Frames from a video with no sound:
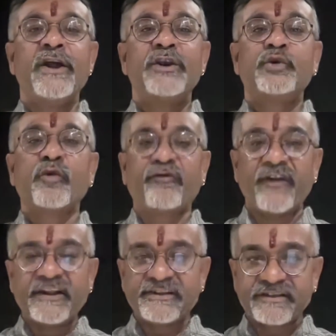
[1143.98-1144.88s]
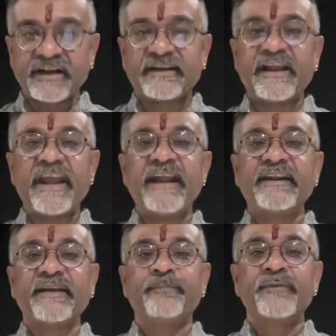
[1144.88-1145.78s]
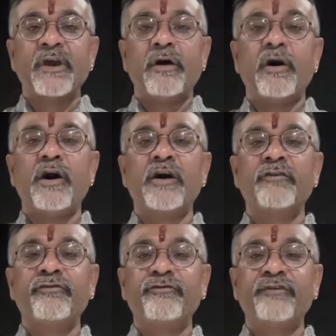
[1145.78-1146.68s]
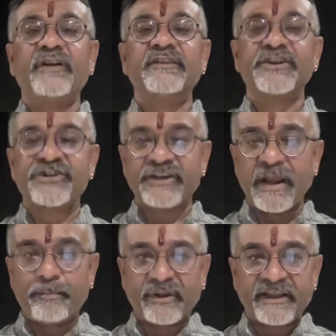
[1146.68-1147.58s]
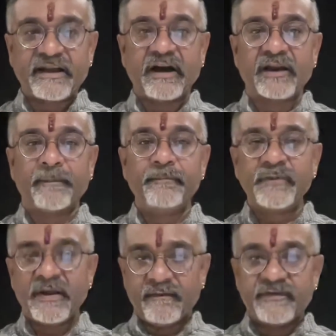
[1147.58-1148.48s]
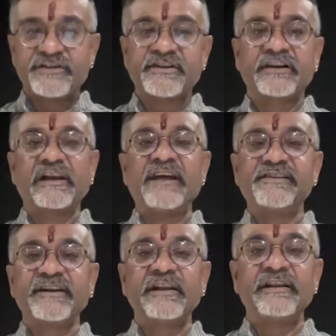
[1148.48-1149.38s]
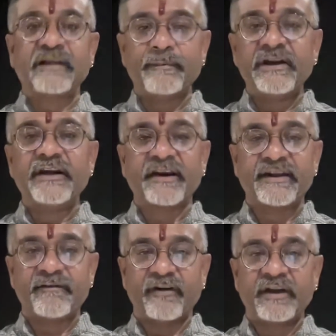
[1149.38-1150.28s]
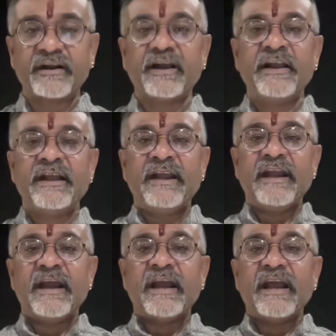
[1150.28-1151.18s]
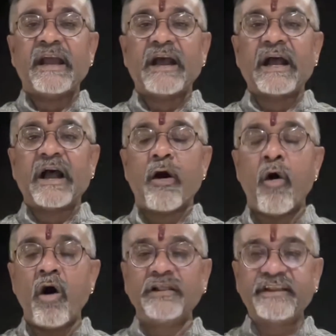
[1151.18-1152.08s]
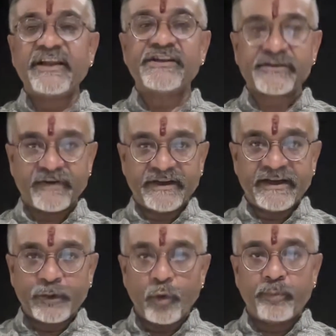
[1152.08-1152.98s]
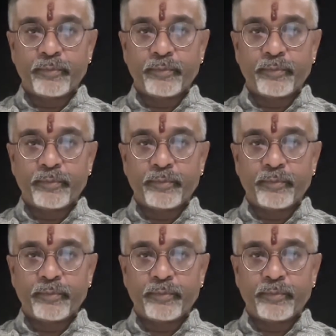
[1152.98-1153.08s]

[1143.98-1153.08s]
to fix the date of the Shilapadikaram, which is a classical Tamil literary work. All these 22